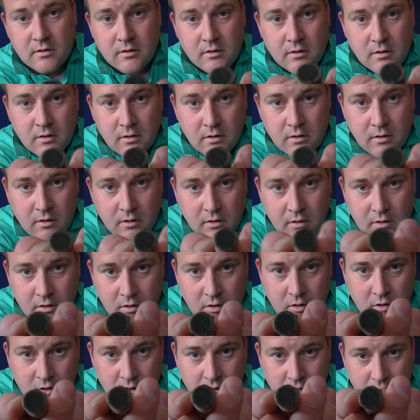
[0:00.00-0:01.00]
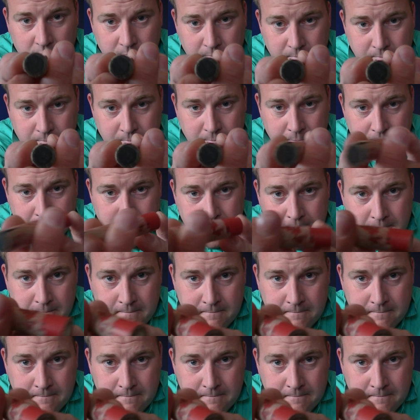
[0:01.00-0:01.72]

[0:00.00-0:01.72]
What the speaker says: (silence)